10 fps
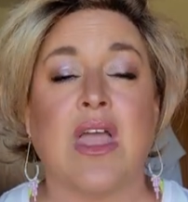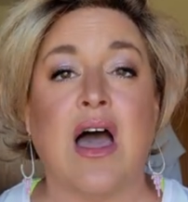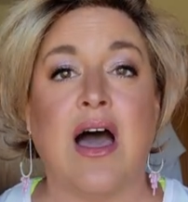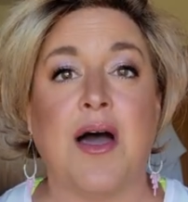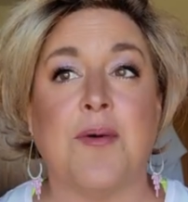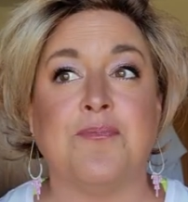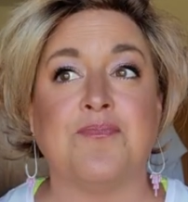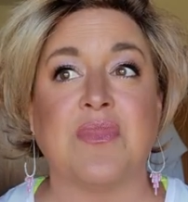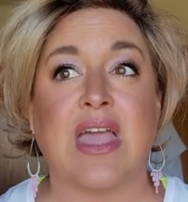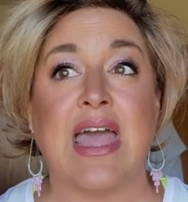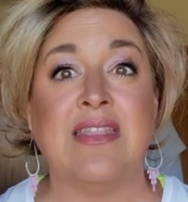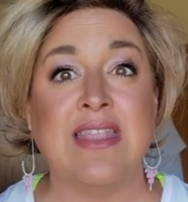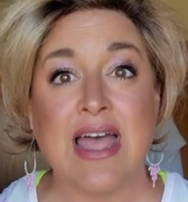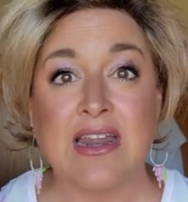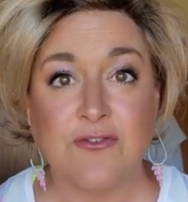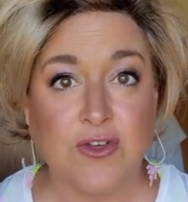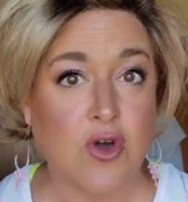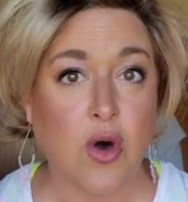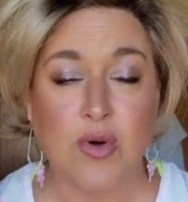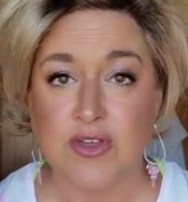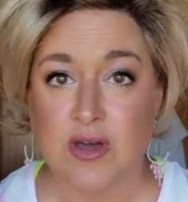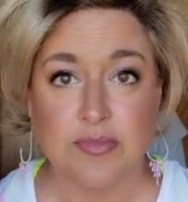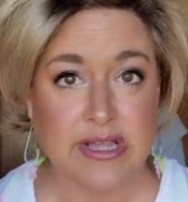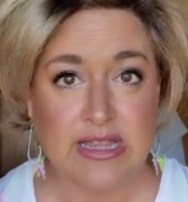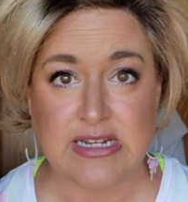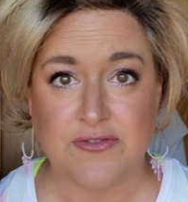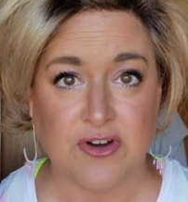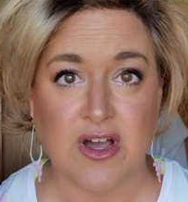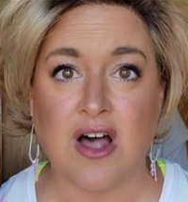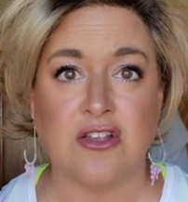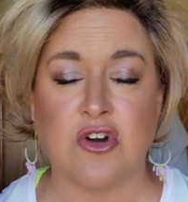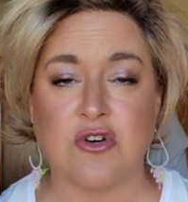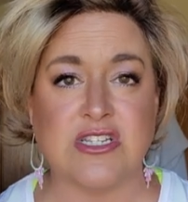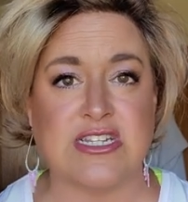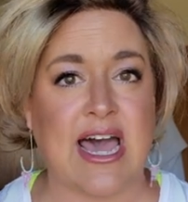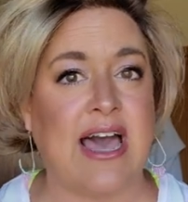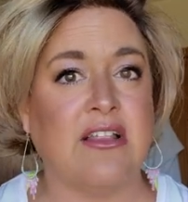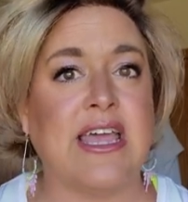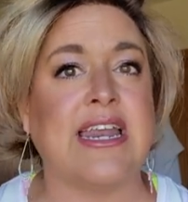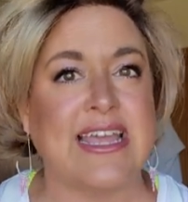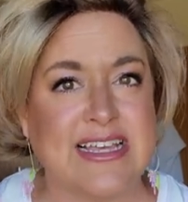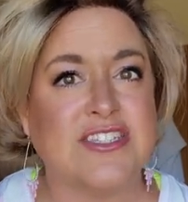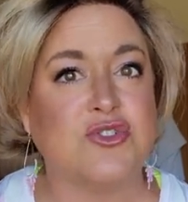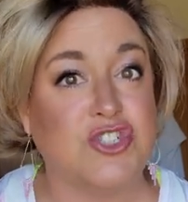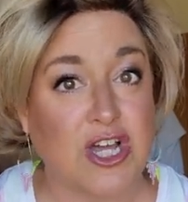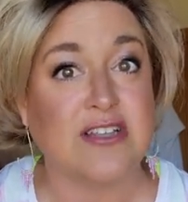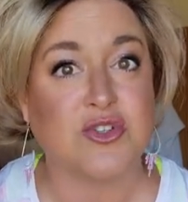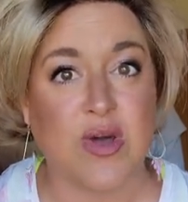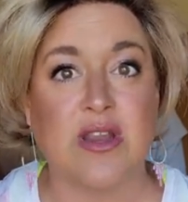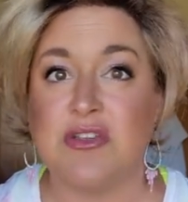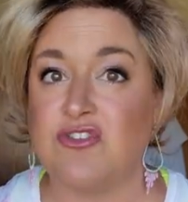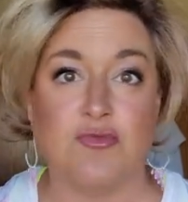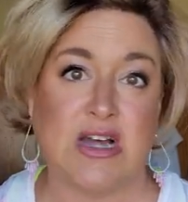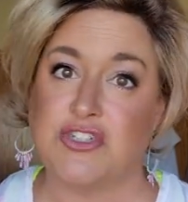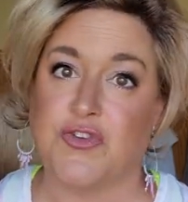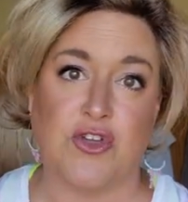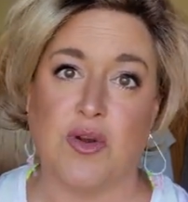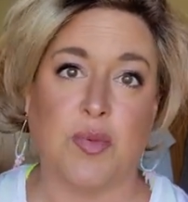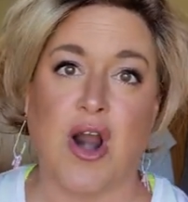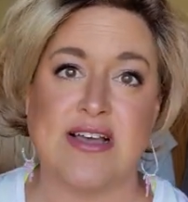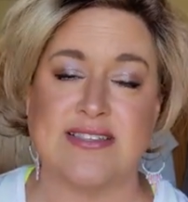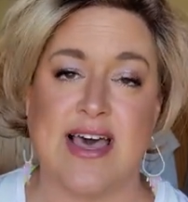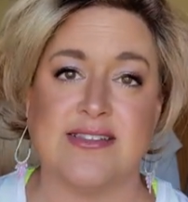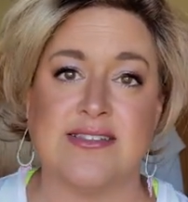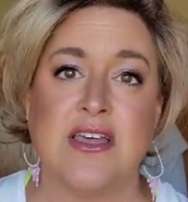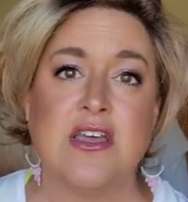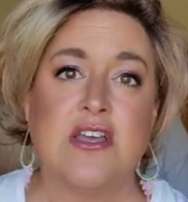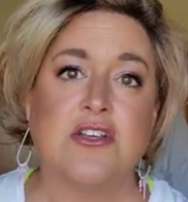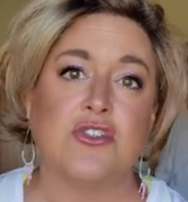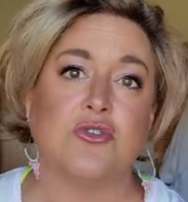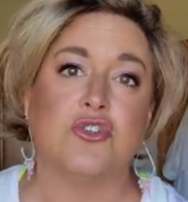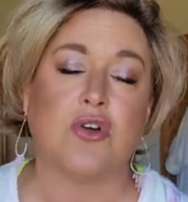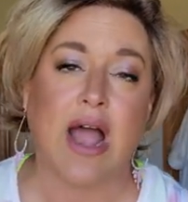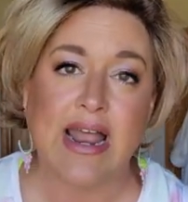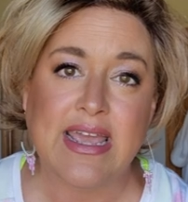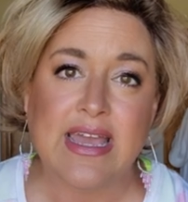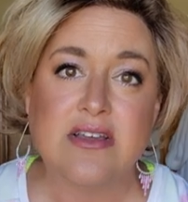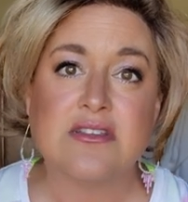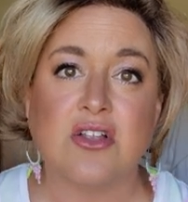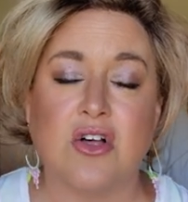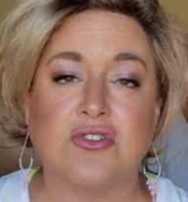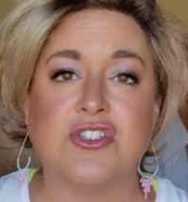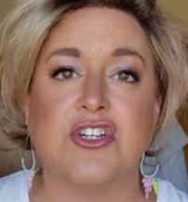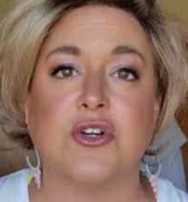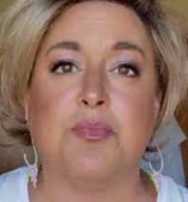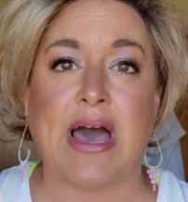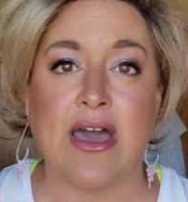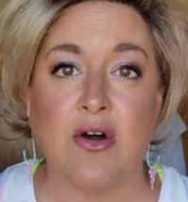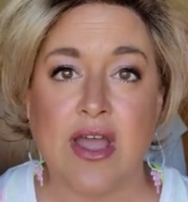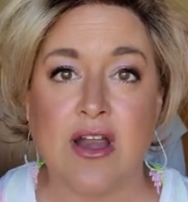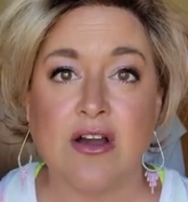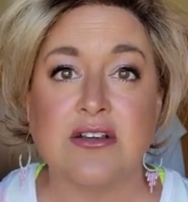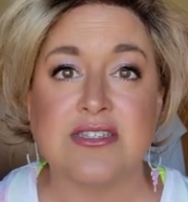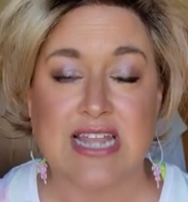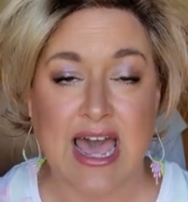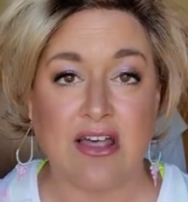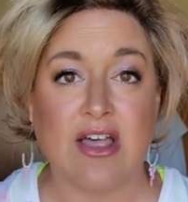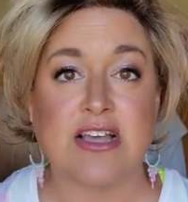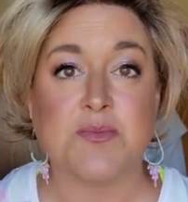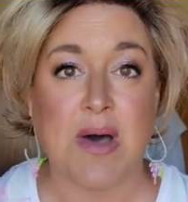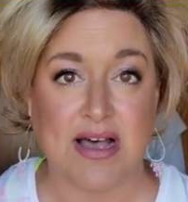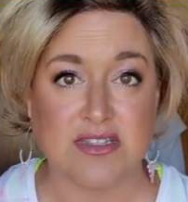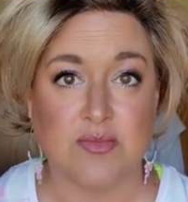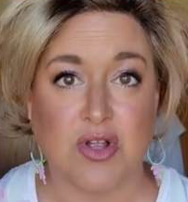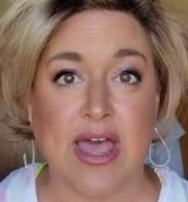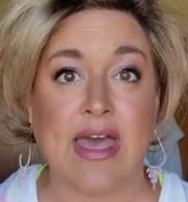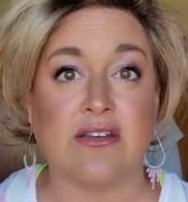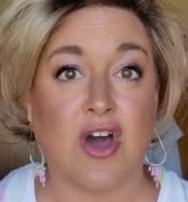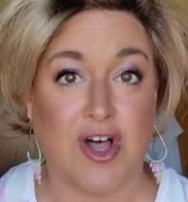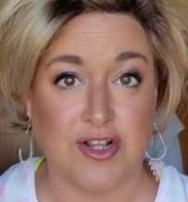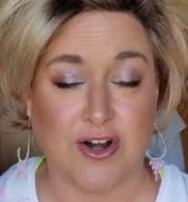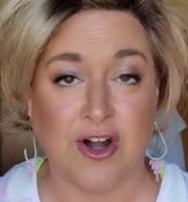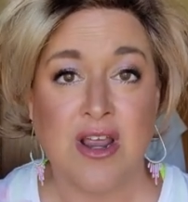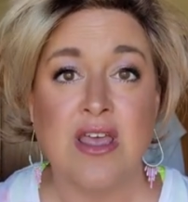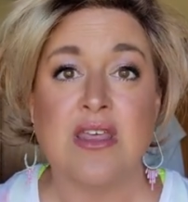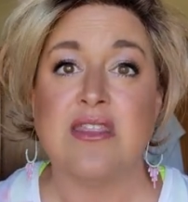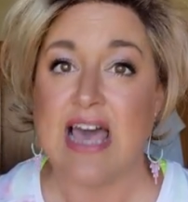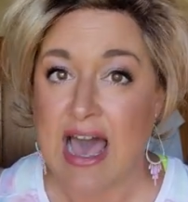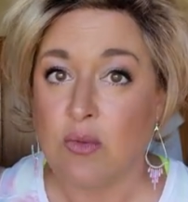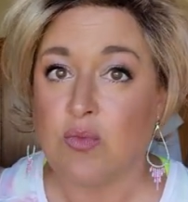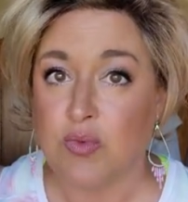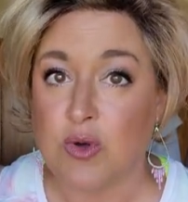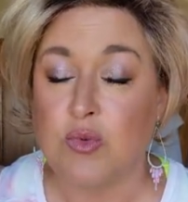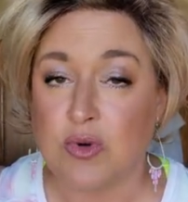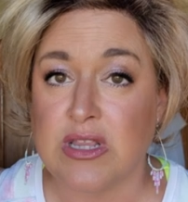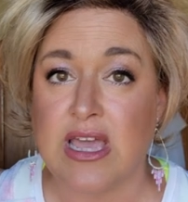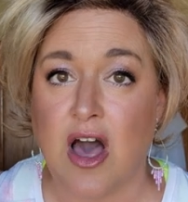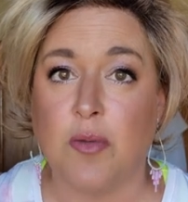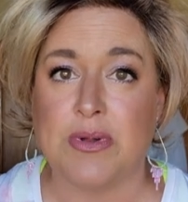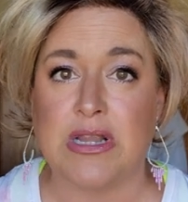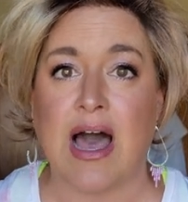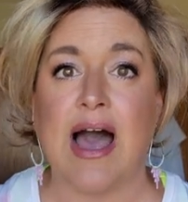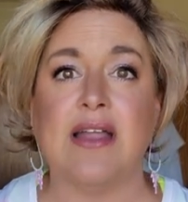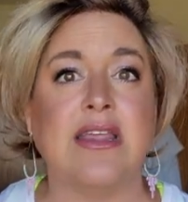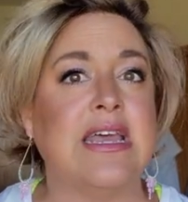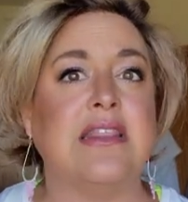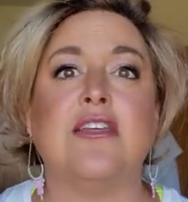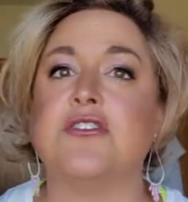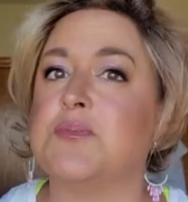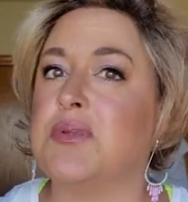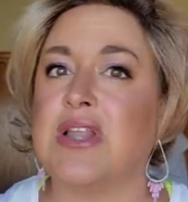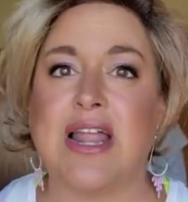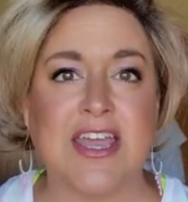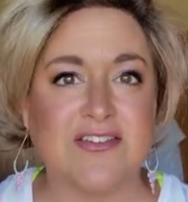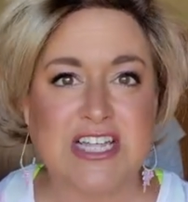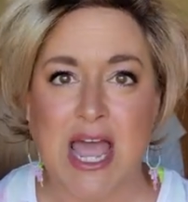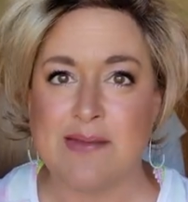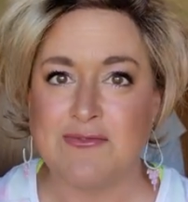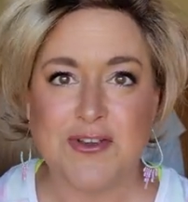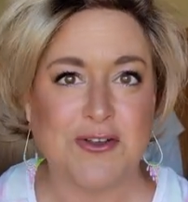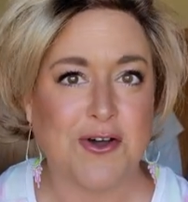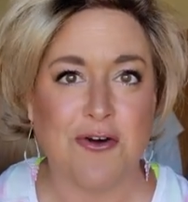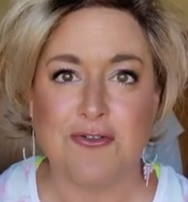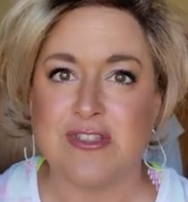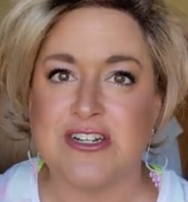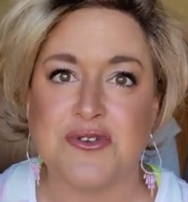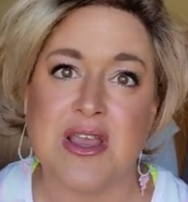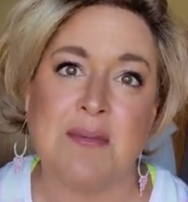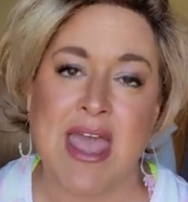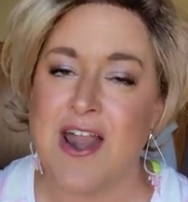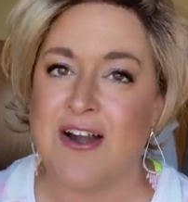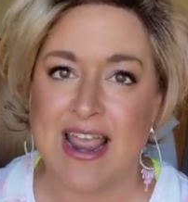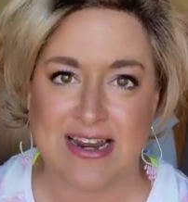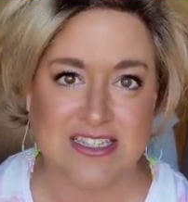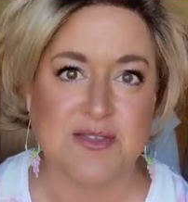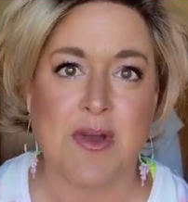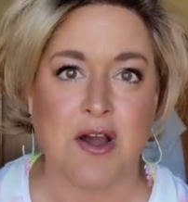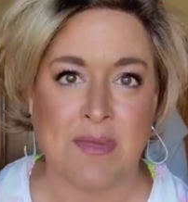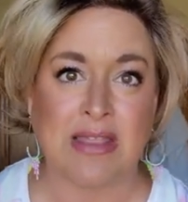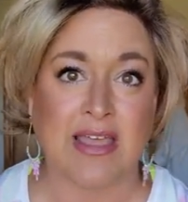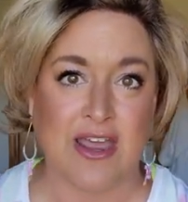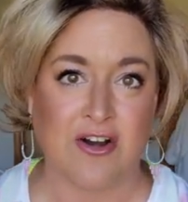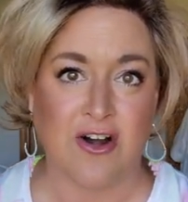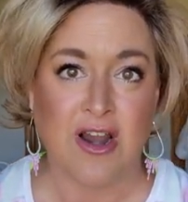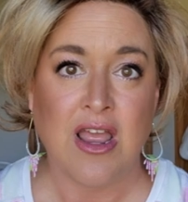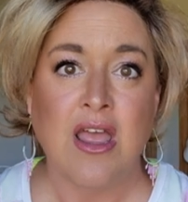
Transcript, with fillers: Um, and then if you go with a completely different color or style, it is just going to be too much for you to process. So try to get as close to your bio hair style as possible and color. That will really help a lot. There's plenty of time for you to go for the dream hair and experiment later.